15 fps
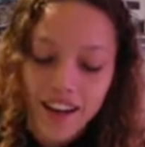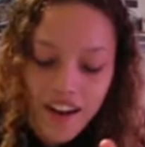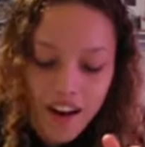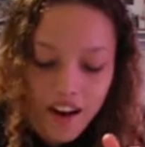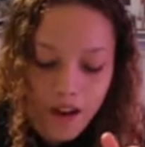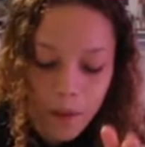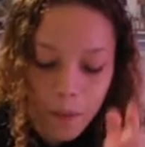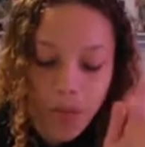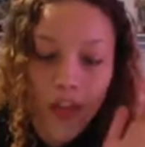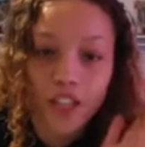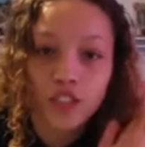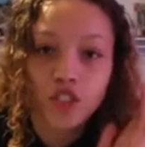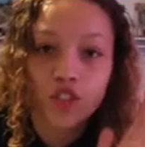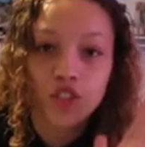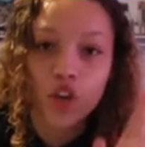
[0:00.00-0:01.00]
Um,
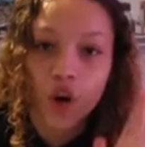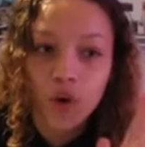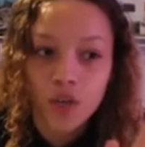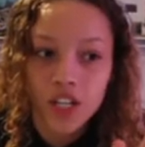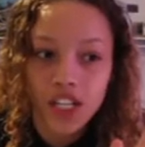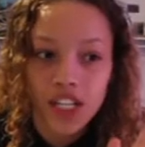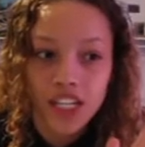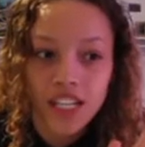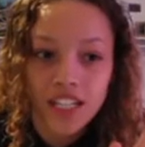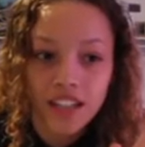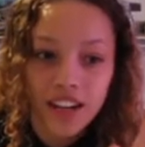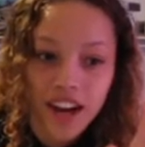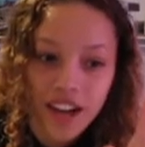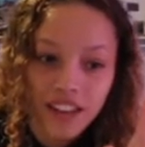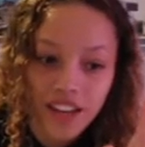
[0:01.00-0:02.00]
it's so good.
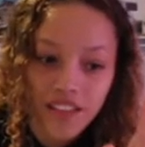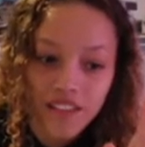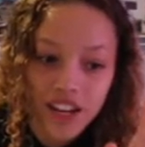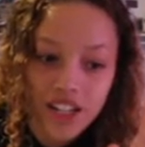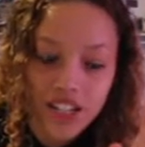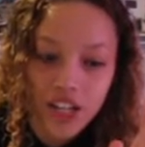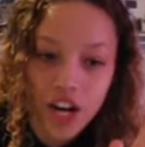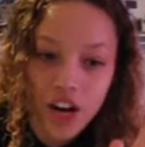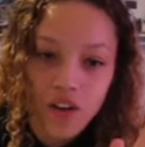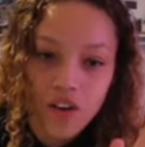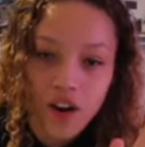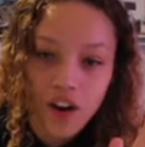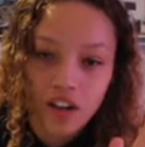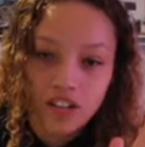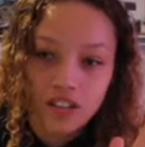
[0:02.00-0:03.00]
I love that show.
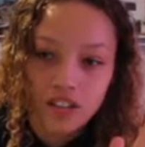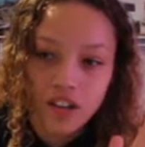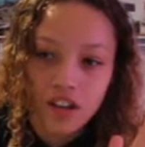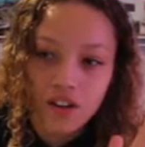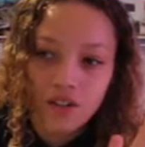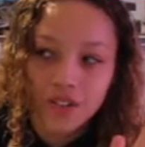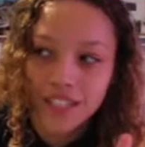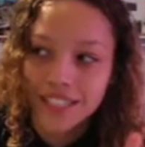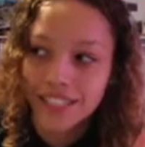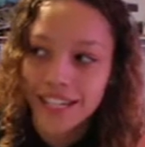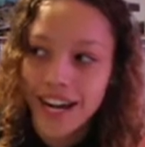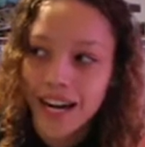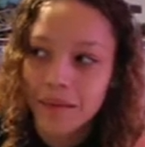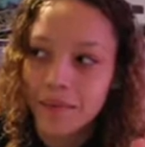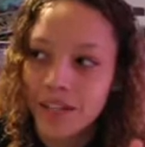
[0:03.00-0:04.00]
Also, Grey's
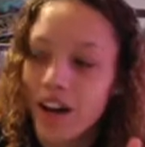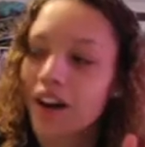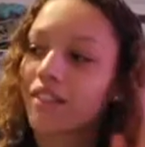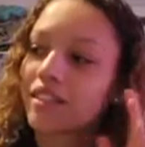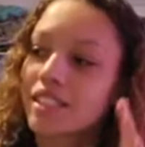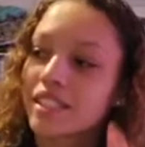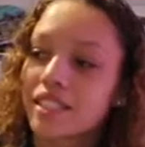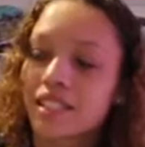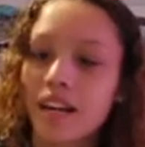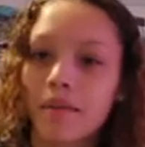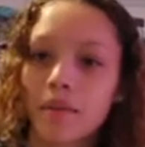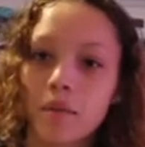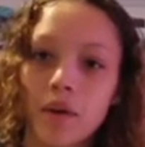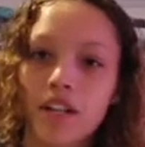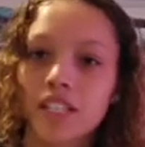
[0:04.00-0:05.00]
Anatomy, obviously, I've
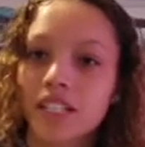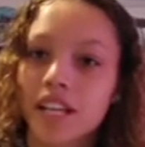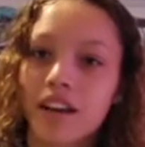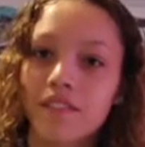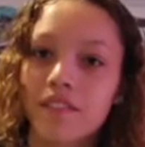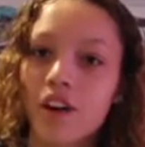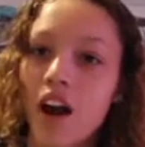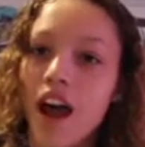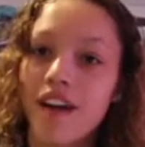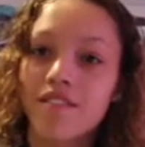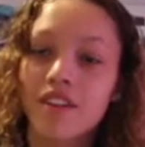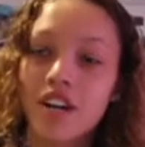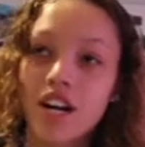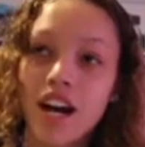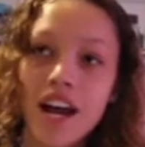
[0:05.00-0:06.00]
been watching that
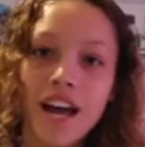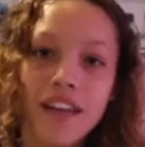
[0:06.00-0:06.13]
forever.